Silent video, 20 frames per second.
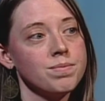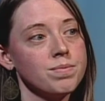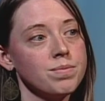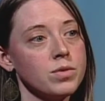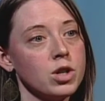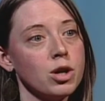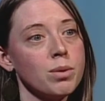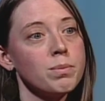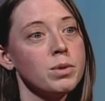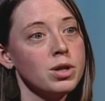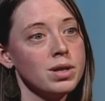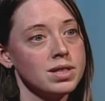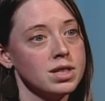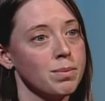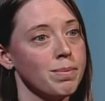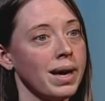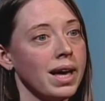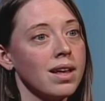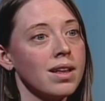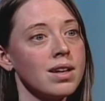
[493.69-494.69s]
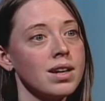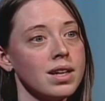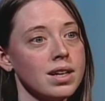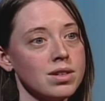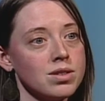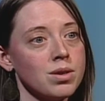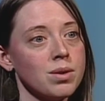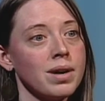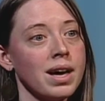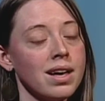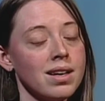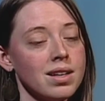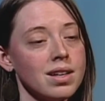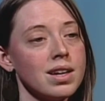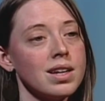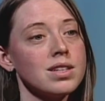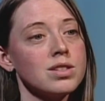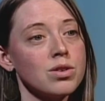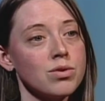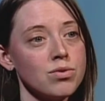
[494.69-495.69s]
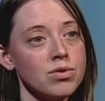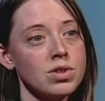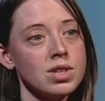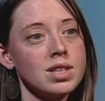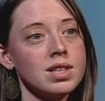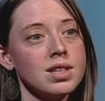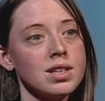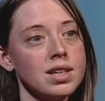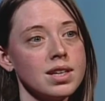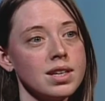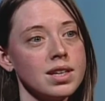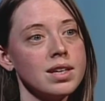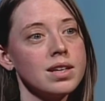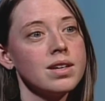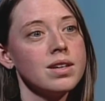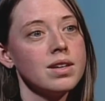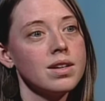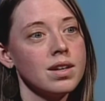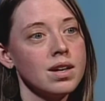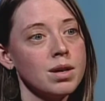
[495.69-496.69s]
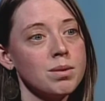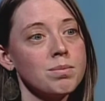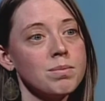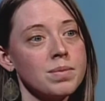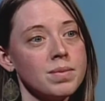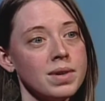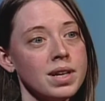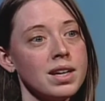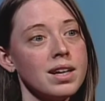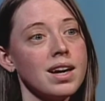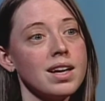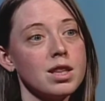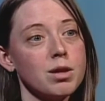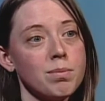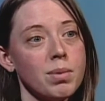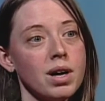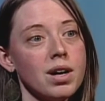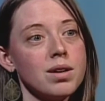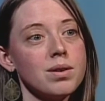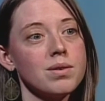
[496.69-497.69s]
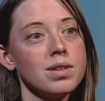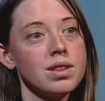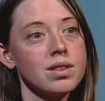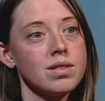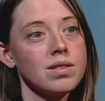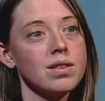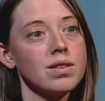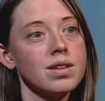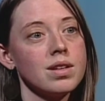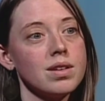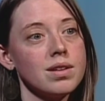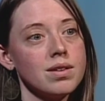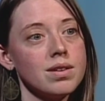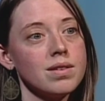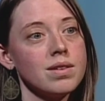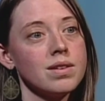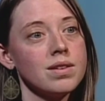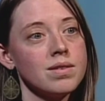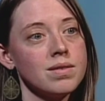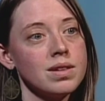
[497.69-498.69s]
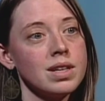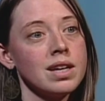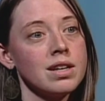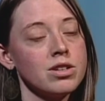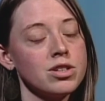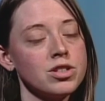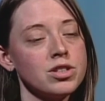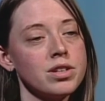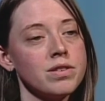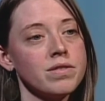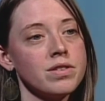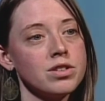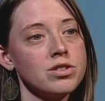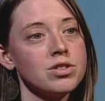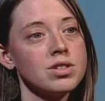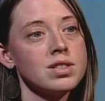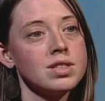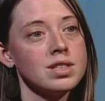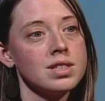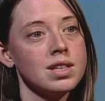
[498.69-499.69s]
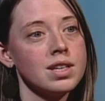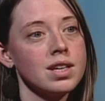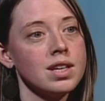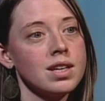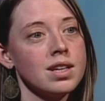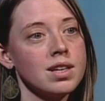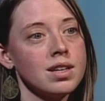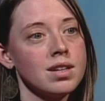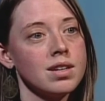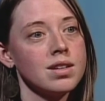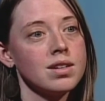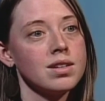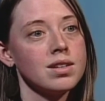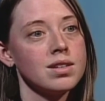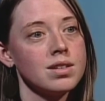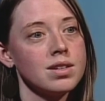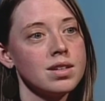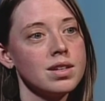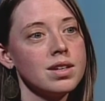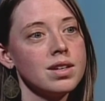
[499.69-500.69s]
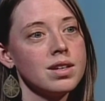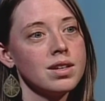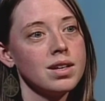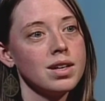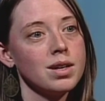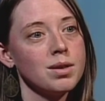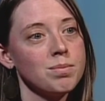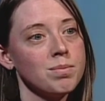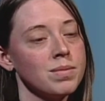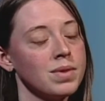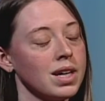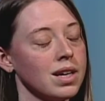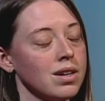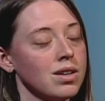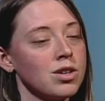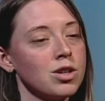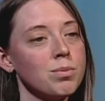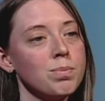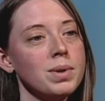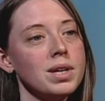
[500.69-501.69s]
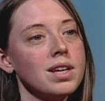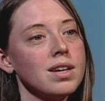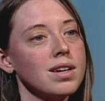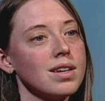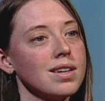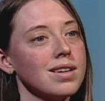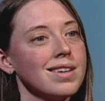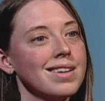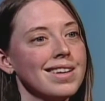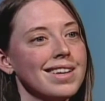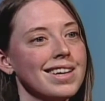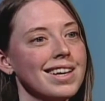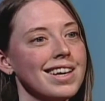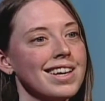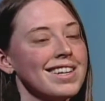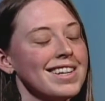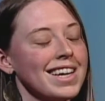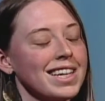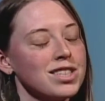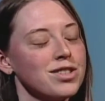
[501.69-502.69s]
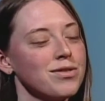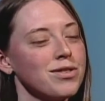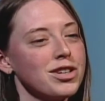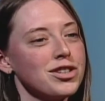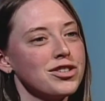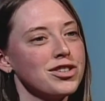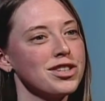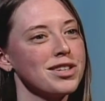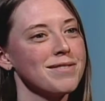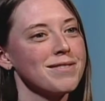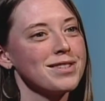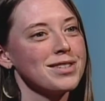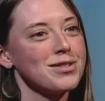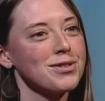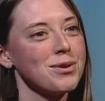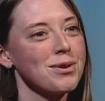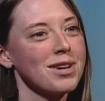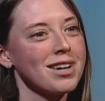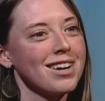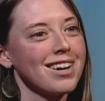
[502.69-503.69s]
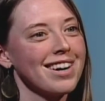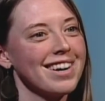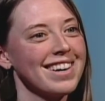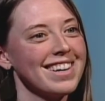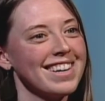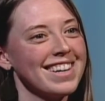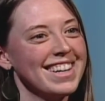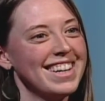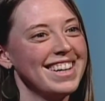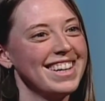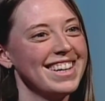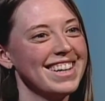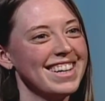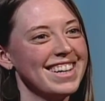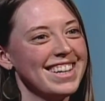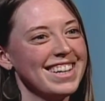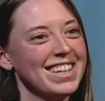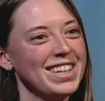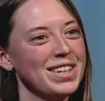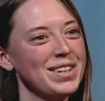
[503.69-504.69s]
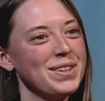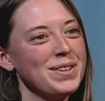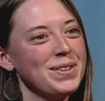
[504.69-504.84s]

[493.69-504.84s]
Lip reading: municipalities, localities are really getting on the ball with energy efficiency, and that could be a next version of the scorecard. Right.